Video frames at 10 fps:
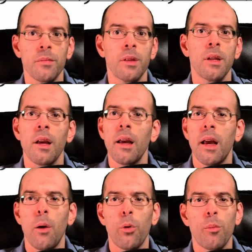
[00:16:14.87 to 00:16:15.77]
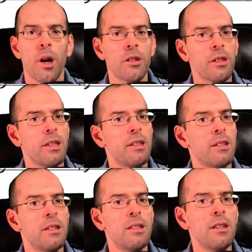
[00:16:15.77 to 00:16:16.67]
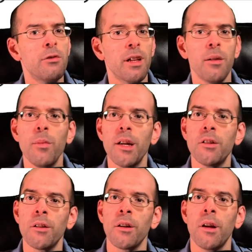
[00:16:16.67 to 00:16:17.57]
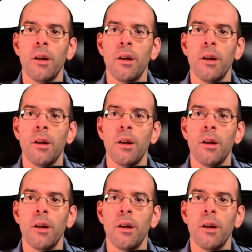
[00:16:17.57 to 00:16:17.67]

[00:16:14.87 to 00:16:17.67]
And we're modulating to D flat major,